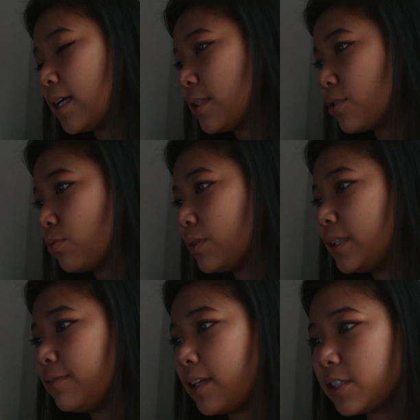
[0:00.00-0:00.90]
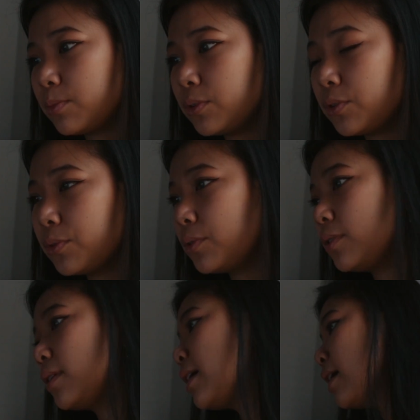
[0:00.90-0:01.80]
It's a really flexible
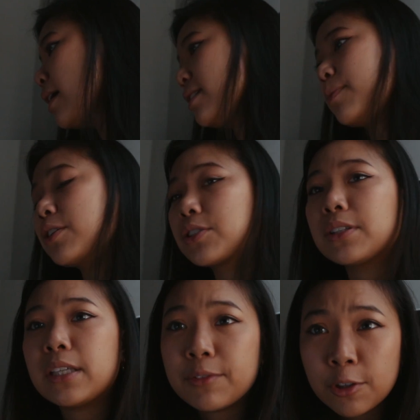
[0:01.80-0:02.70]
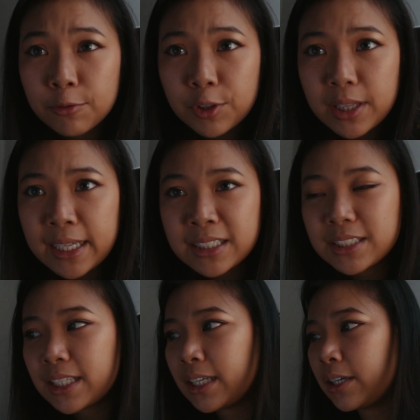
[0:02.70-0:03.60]
tool, especially if you're
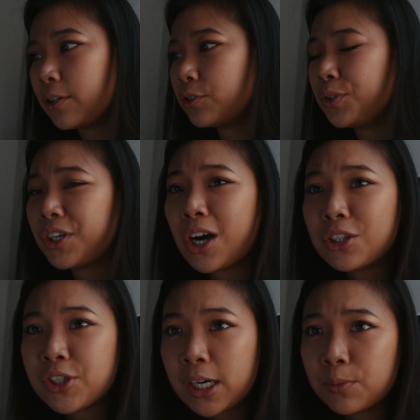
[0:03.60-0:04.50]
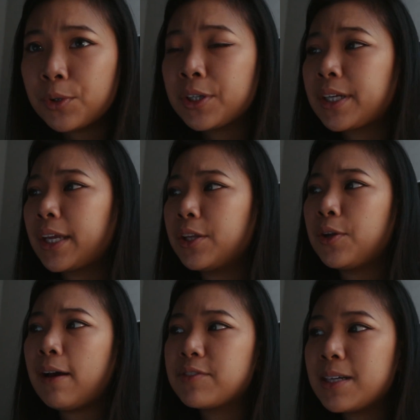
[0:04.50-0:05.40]
freelancing, doing contract work,
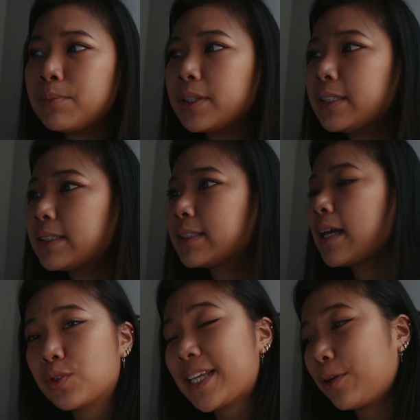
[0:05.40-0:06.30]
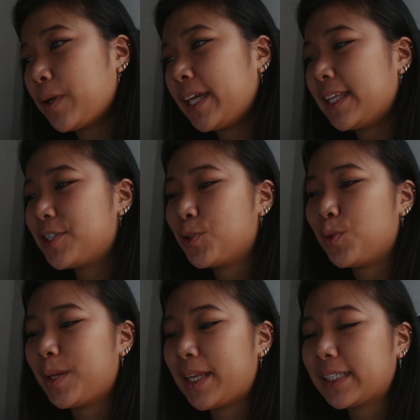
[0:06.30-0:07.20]
and you have templates. So segue
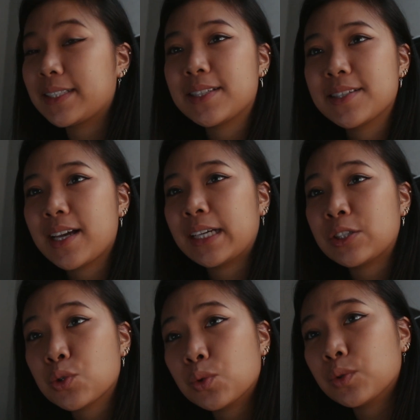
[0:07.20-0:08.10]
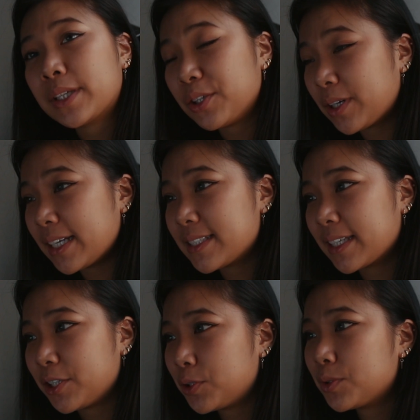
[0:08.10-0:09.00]
into the next design tool that you guys
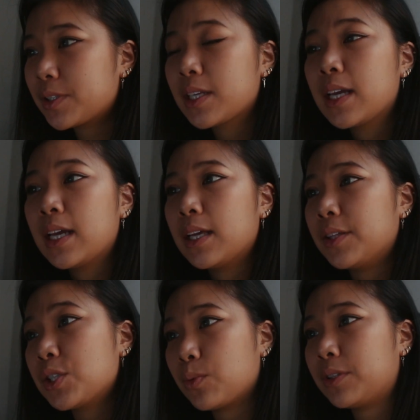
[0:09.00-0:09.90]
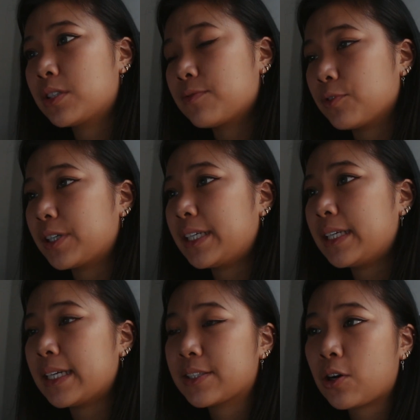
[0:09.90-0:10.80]
can use. This one is
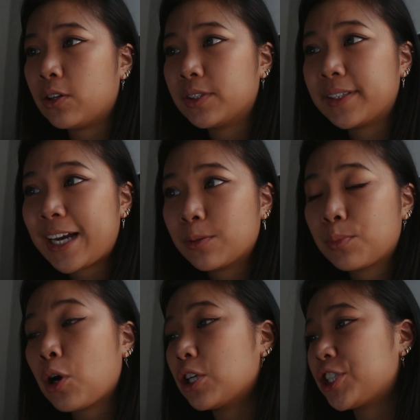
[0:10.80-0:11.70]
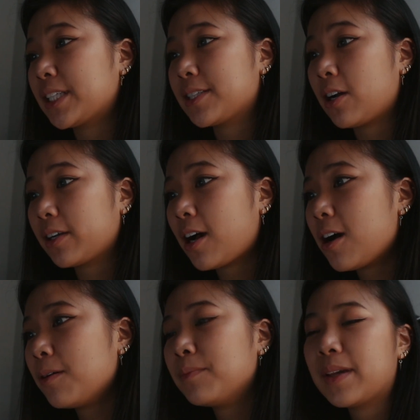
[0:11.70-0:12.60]
free. It's called the
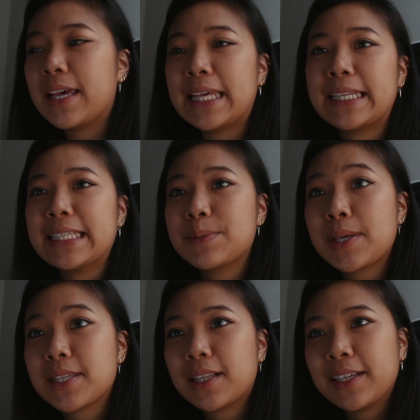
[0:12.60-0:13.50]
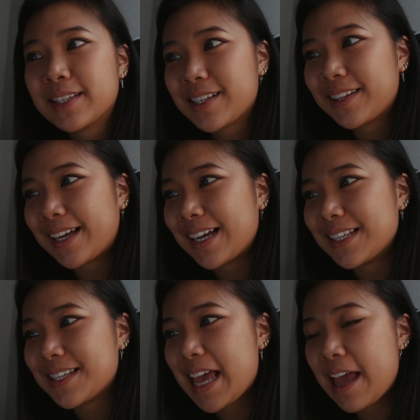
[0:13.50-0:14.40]
nounproject.com, and it's basically a site that
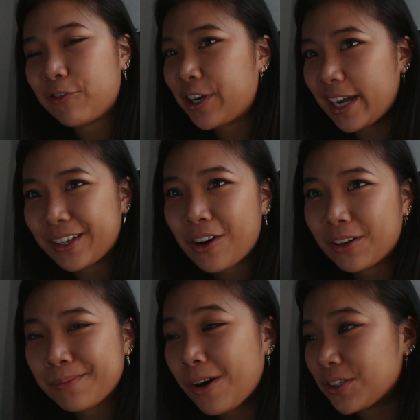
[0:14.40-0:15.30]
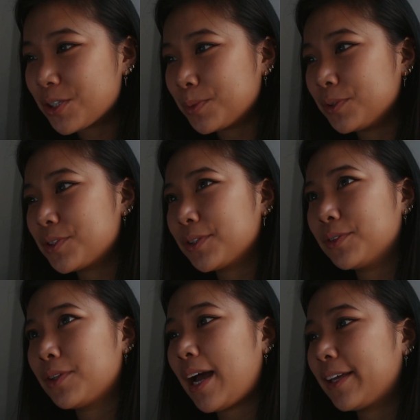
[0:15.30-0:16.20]
has every icon possible.
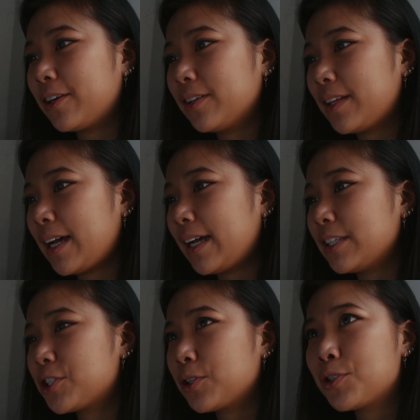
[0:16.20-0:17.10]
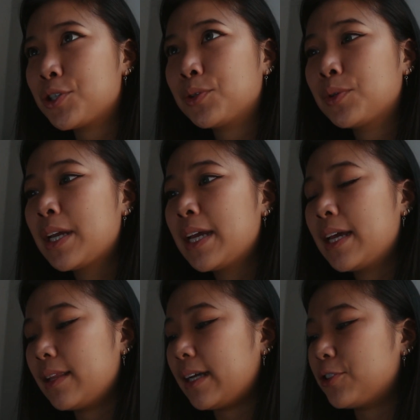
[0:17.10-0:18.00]
So the icon that I showed you
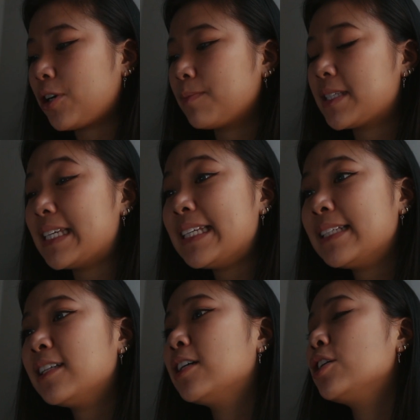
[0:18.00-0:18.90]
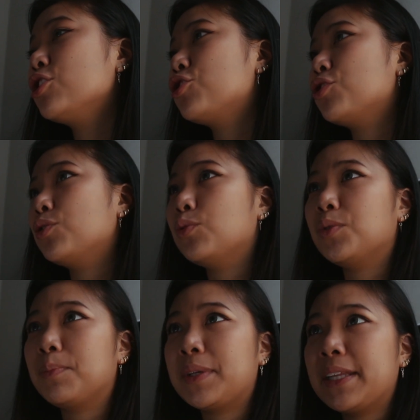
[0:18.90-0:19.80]
that I dropped in
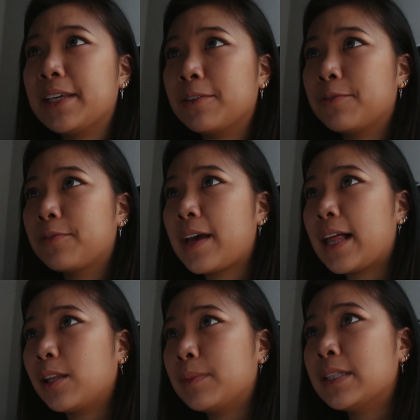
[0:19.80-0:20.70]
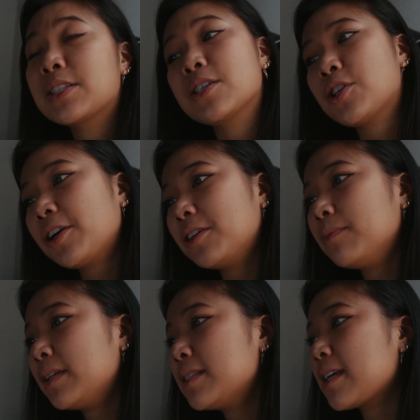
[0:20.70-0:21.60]
to the PDF Element
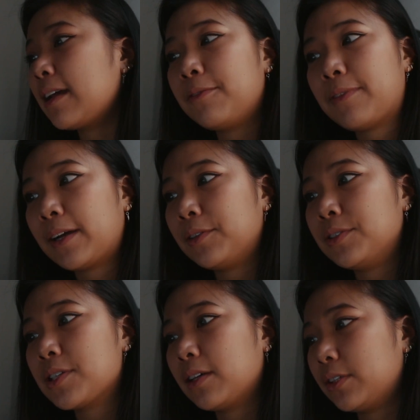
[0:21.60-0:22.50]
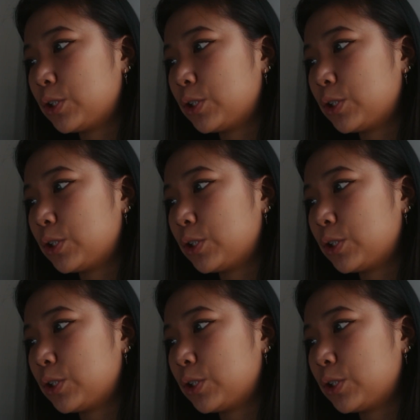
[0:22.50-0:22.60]
document I found on